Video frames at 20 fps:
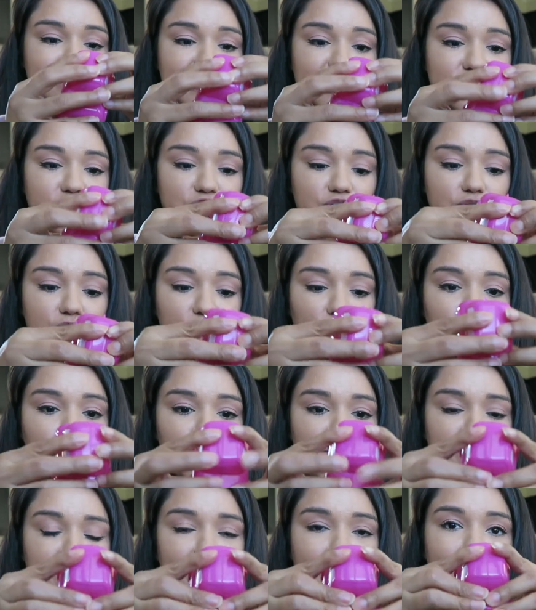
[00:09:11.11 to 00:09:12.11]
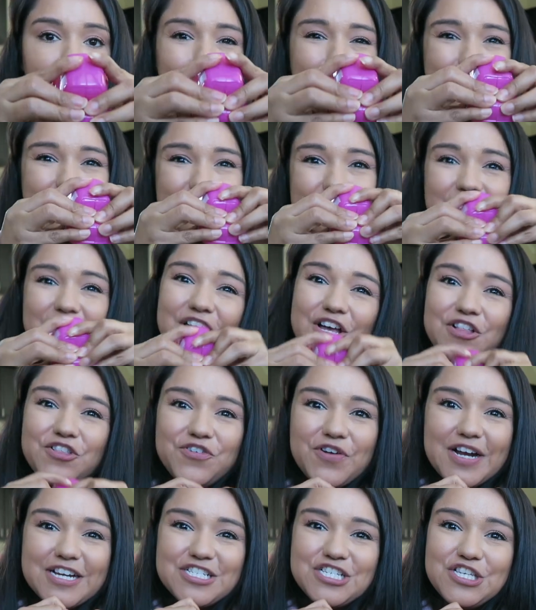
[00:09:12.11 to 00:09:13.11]
They do open up, but
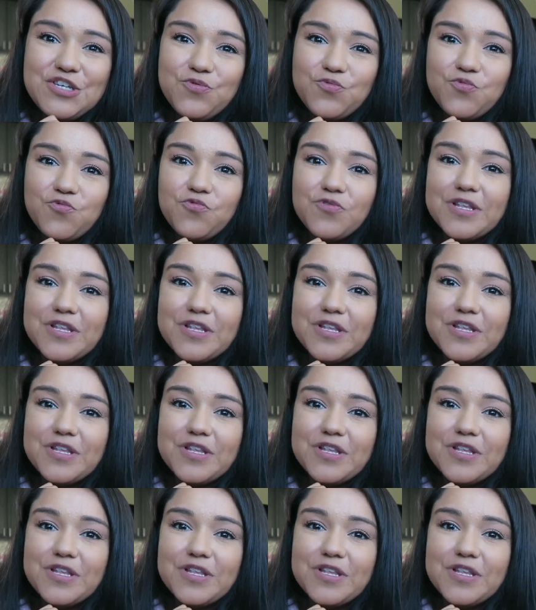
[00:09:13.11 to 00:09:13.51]
they're actually